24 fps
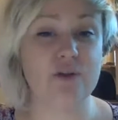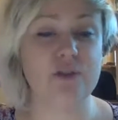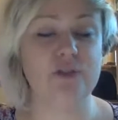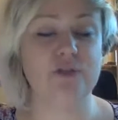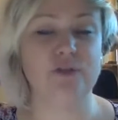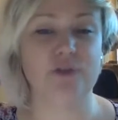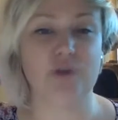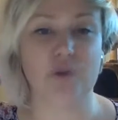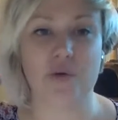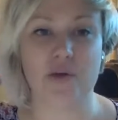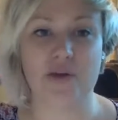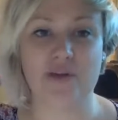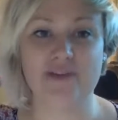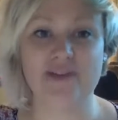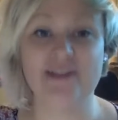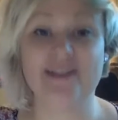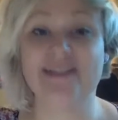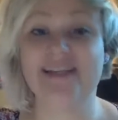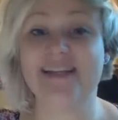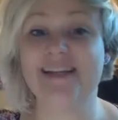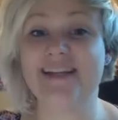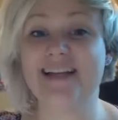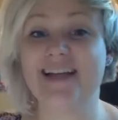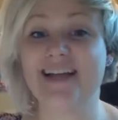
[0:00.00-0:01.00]
You don't have to
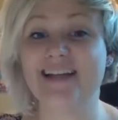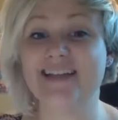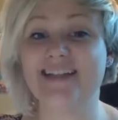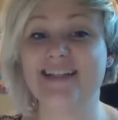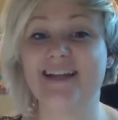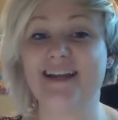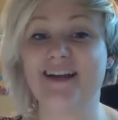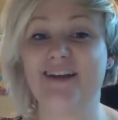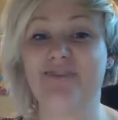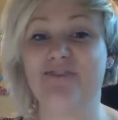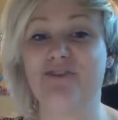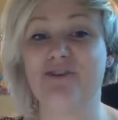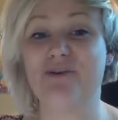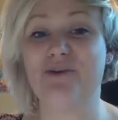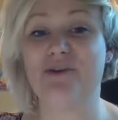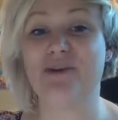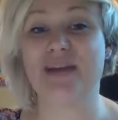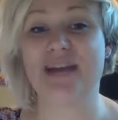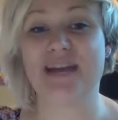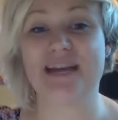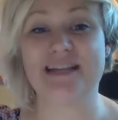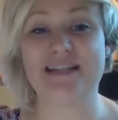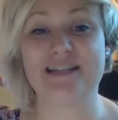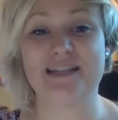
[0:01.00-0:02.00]
say yes to everyone
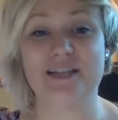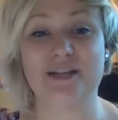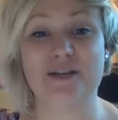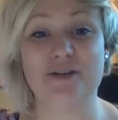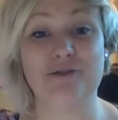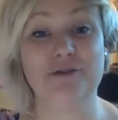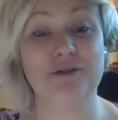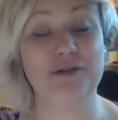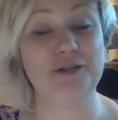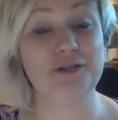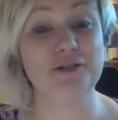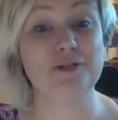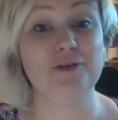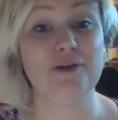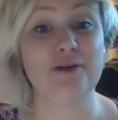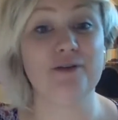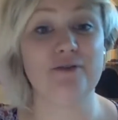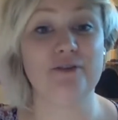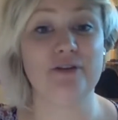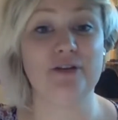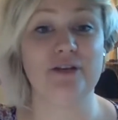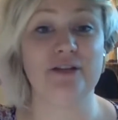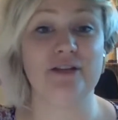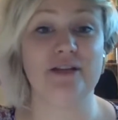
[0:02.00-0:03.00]
asking you to do
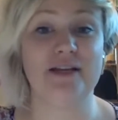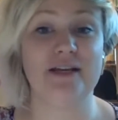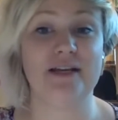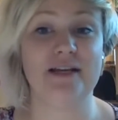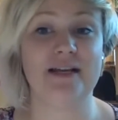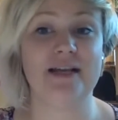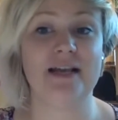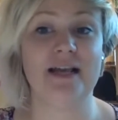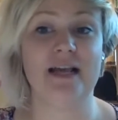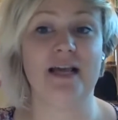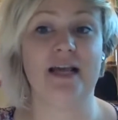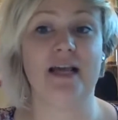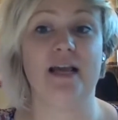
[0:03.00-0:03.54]
everything